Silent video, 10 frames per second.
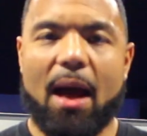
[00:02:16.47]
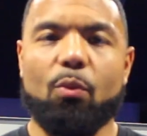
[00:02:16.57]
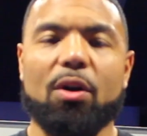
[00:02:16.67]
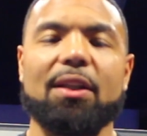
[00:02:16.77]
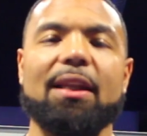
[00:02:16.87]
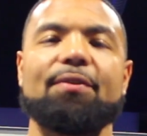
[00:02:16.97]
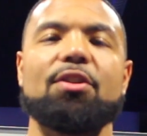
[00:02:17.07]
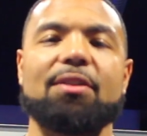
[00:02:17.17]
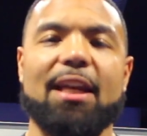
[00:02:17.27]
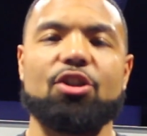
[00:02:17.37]
want a left
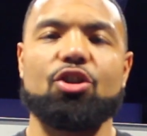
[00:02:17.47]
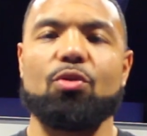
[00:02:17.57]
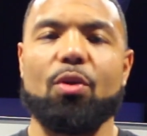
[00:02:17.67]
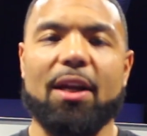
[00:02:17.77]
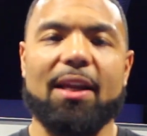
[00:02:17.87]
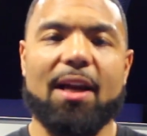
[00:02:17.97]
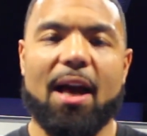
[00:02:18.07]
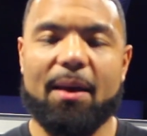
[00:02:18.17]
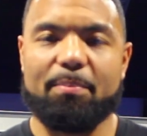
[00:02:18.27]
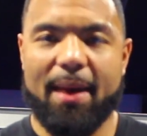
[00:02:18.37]
hook that's short and
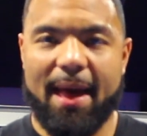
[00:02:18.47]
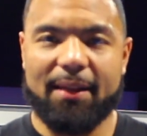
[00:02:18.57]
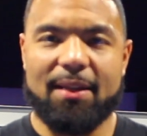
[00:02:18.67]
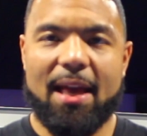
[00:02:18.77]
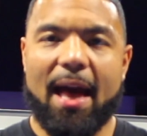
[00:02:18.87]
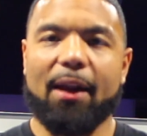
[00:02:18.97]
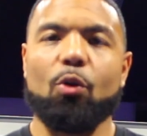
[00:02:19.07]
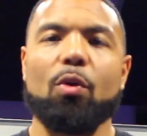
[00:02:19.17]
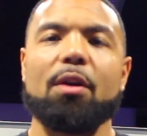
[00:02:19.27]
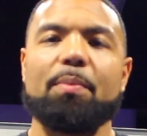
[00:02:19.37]
compact. I
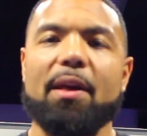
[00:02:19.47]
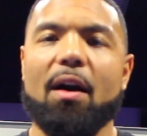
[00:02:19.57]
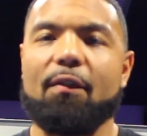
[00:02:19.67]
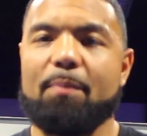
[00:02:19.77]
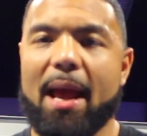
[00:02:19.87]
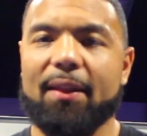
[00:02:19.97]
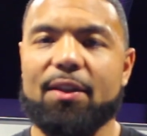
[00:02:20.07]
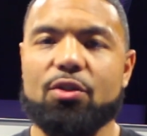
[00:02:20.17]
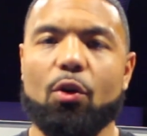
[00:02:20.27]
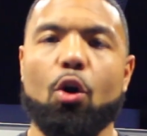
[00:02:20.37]
don't want to be off
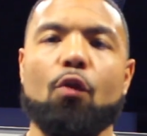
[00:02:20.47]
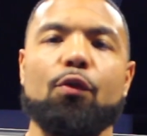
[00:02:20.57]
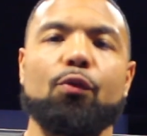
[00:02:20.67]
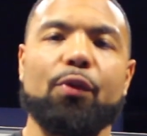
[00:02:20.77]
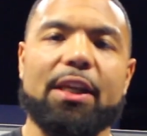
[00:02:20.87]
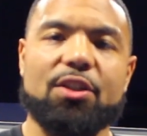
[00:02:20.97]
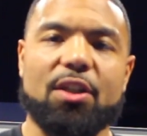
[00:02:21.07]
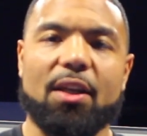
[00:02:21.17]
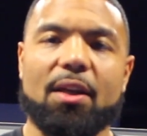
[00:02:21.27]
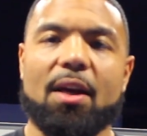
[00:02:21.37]
balance or
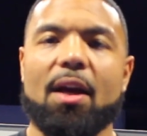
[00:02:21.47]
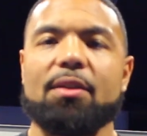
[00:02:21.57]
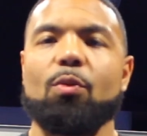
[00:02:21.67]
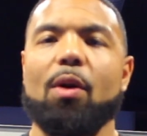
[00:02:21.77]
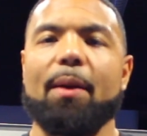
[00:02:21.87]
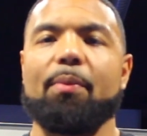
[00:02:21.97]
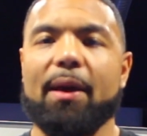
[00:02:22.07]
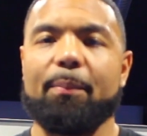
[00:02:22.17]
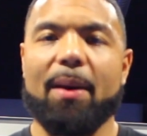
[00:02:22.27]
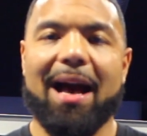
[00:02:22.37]
overreaching to where
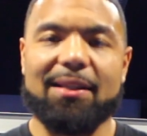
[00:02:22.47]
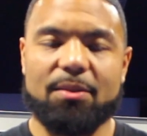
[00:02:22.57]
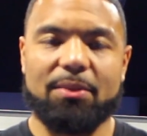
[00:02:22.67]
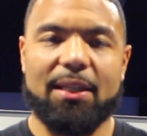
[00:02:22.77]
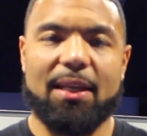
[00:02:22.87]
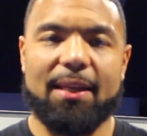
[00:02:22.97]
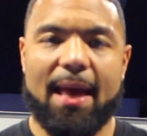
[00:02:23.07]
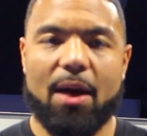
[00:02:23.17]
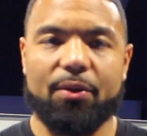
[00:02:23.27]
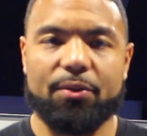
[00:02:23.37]
I possibly get
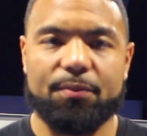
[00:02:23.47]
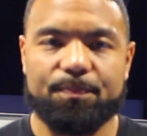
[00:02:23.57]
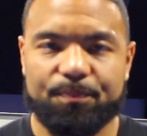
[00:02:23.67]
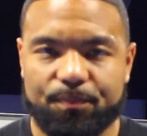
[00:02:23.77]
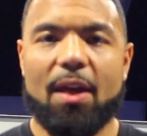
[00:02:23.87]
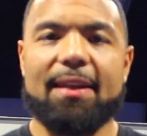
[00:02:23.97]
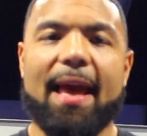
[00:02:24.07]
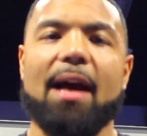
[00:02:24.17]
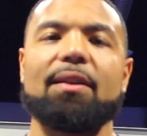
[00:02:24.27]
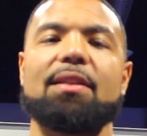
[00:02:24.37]
countered.
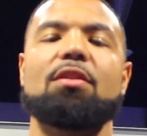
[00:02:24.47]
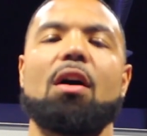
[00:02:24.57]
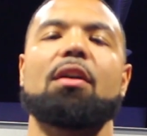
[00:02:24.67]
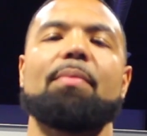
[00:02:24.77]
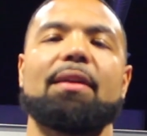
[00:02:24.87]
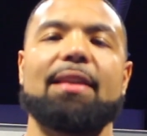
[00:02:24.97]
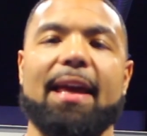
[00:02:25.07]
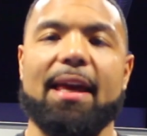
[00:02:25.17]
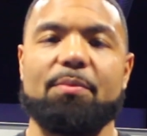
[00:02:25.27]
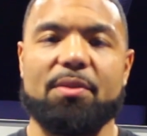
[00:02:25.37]
Now let's talk about the
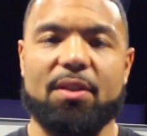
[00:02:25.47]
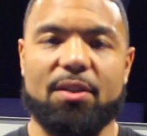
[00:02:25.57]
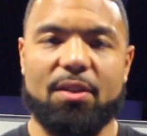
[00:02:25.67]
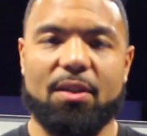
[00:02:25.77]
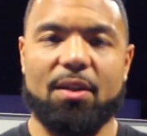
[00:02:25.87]
hand position.